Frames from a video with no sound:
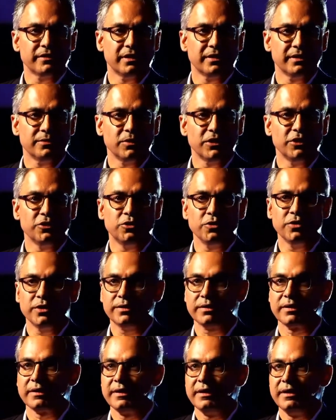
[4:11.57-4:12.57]
Well, you do it
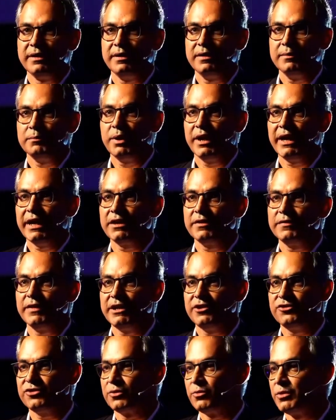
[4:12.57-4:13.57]
by
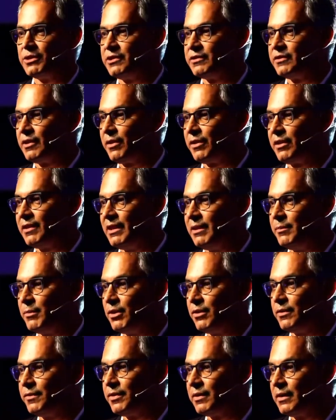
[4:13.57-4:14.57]
innovation, which is the theme
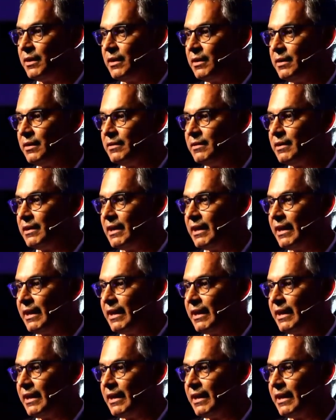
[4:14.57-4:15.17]
of today.